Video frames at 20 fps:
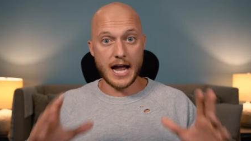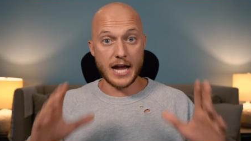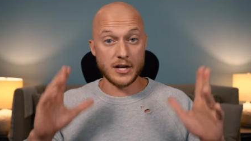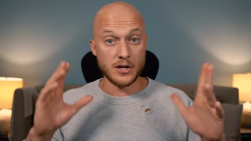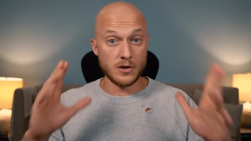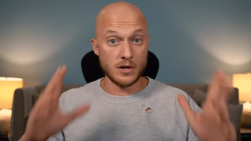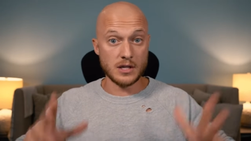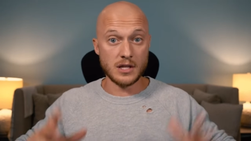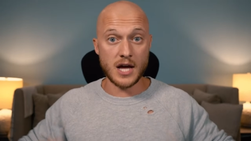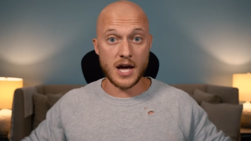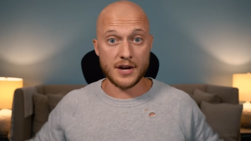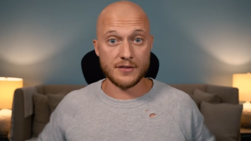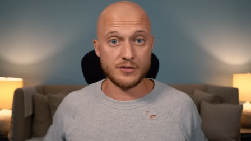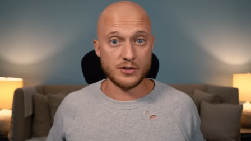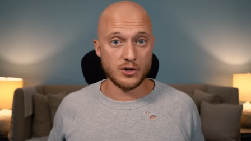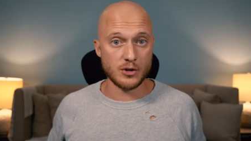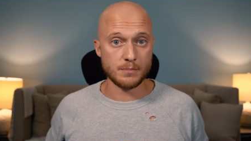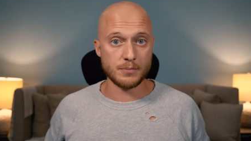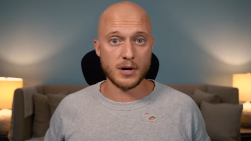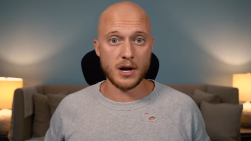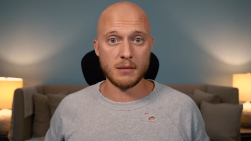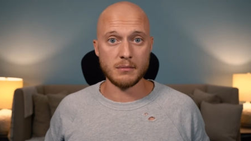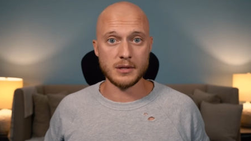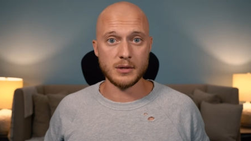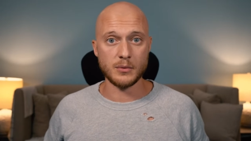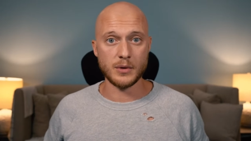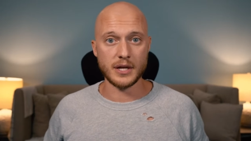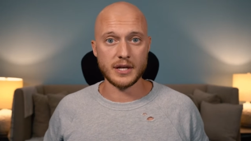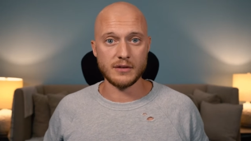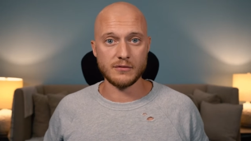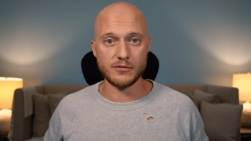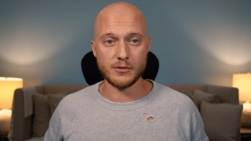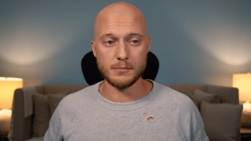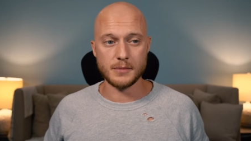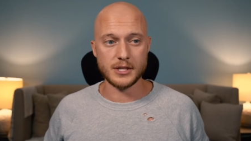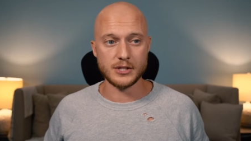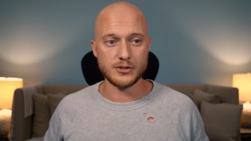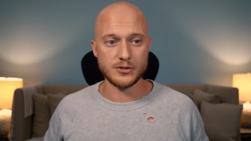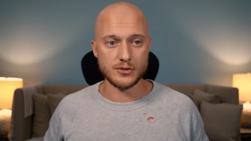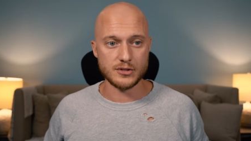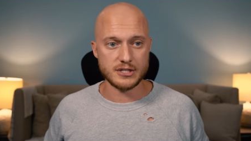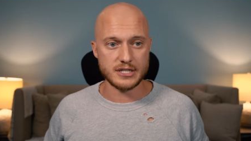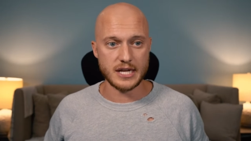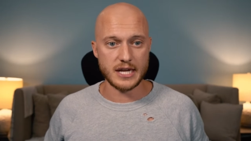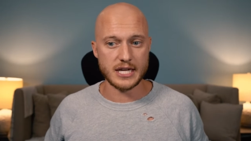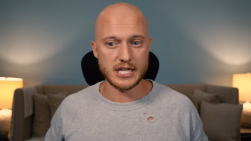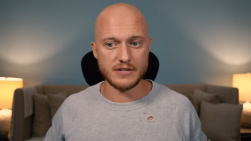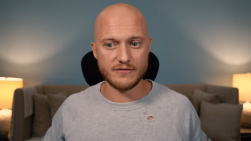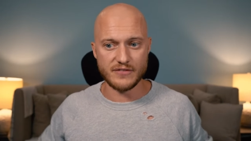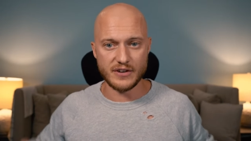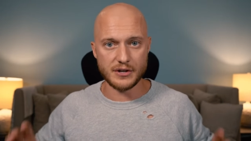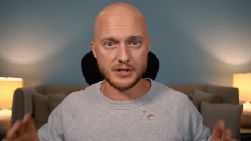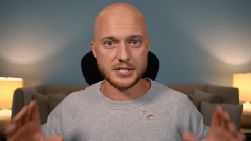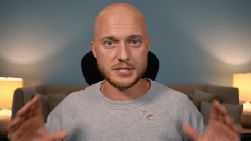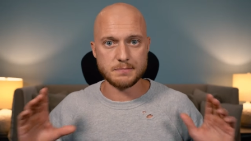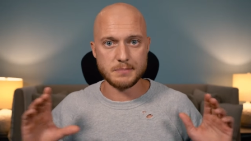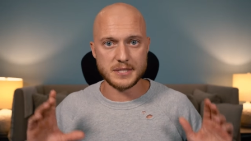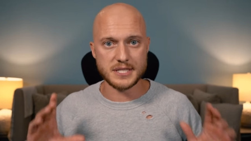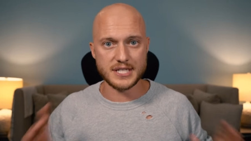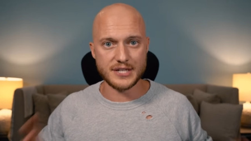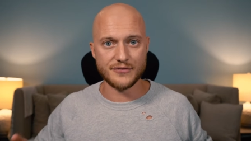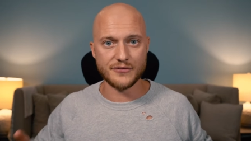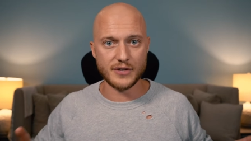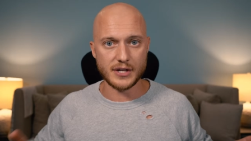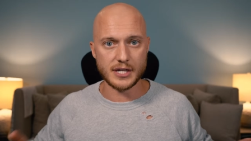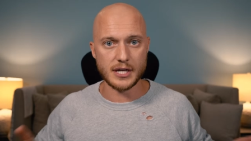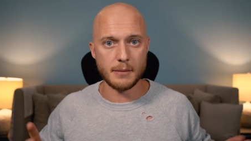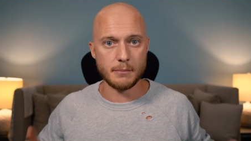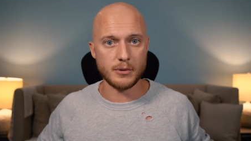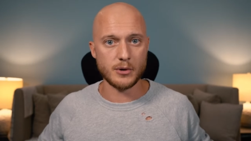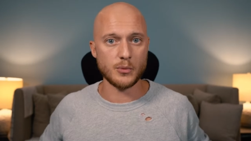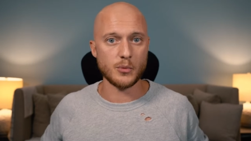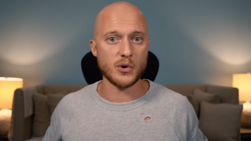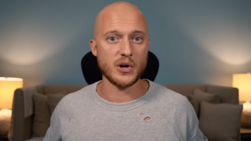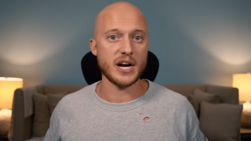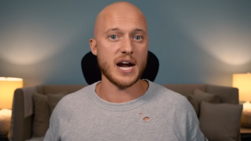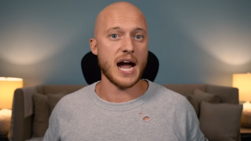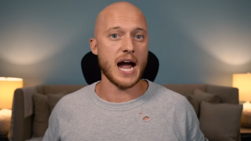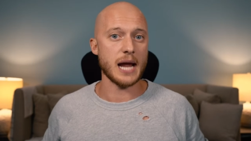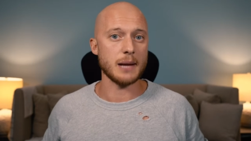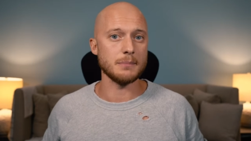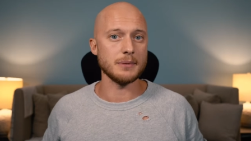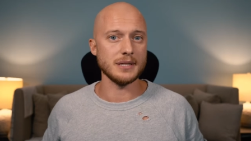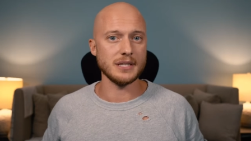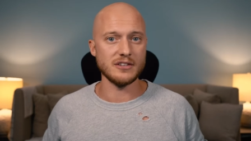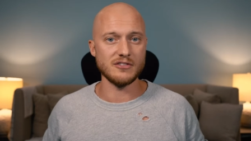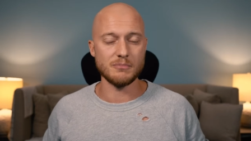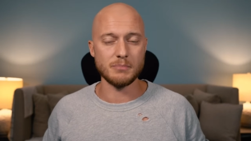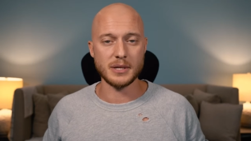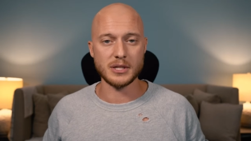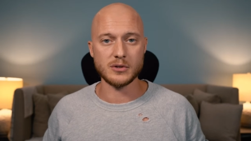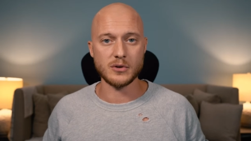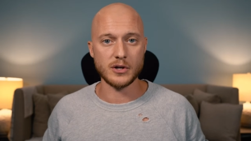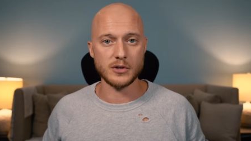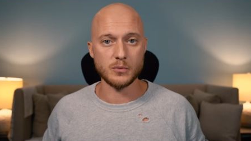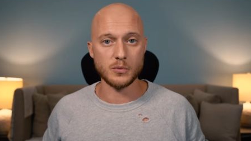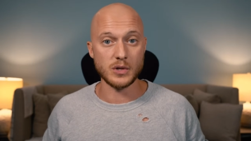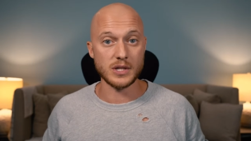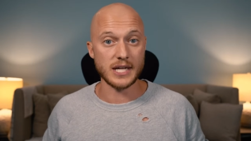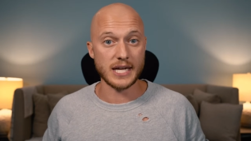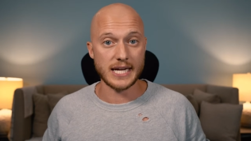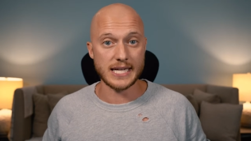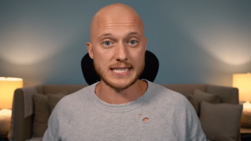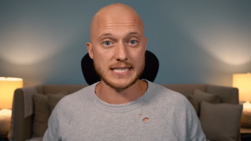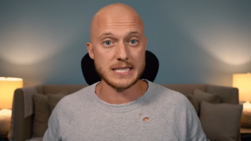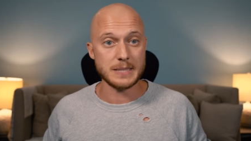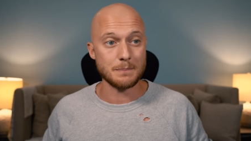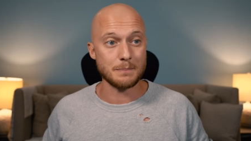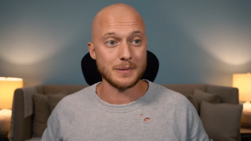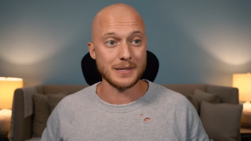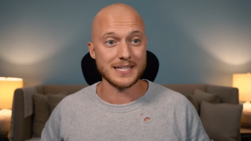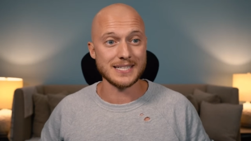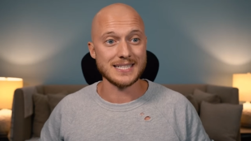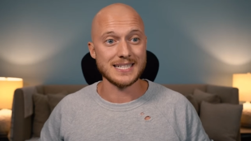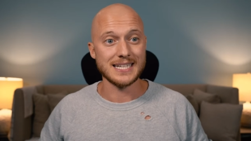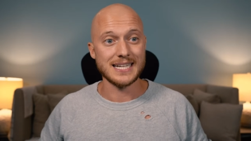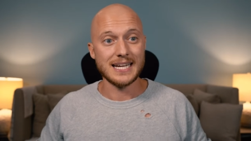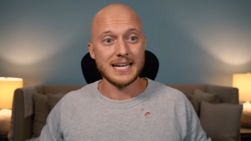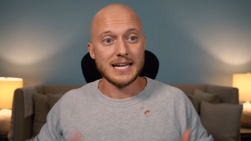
I know a lot of you are probably waiting for me to say a very specific number where I believe Bitcoin will end, but